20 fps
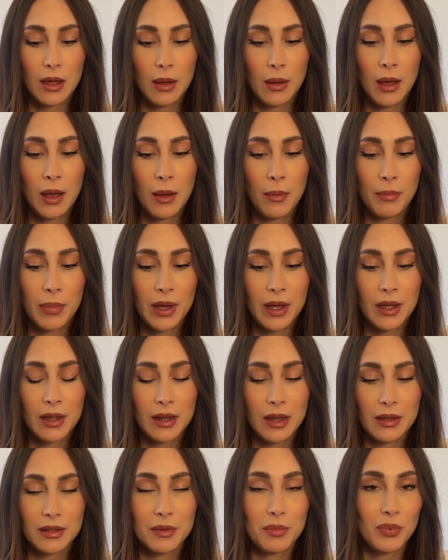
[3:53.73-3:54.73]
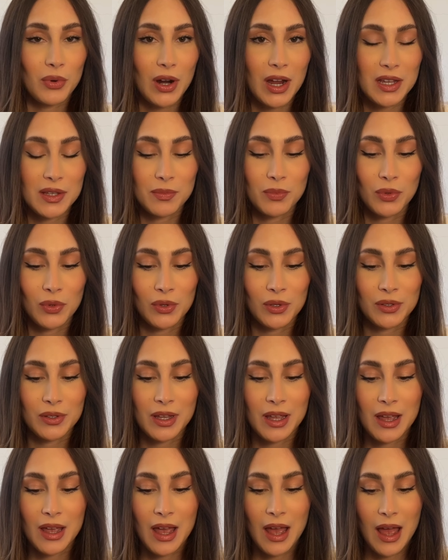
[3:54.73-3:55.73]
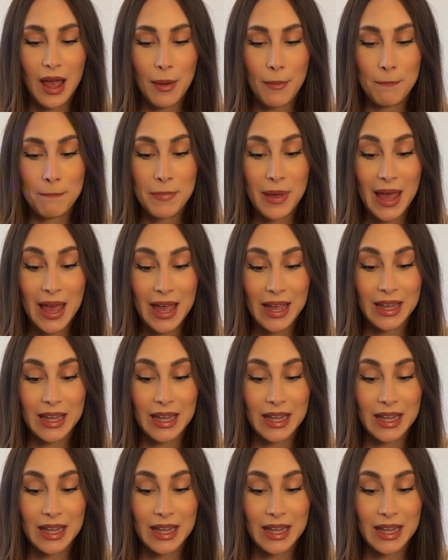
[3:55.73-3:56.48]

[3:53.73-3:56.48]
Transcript: but the price pulled back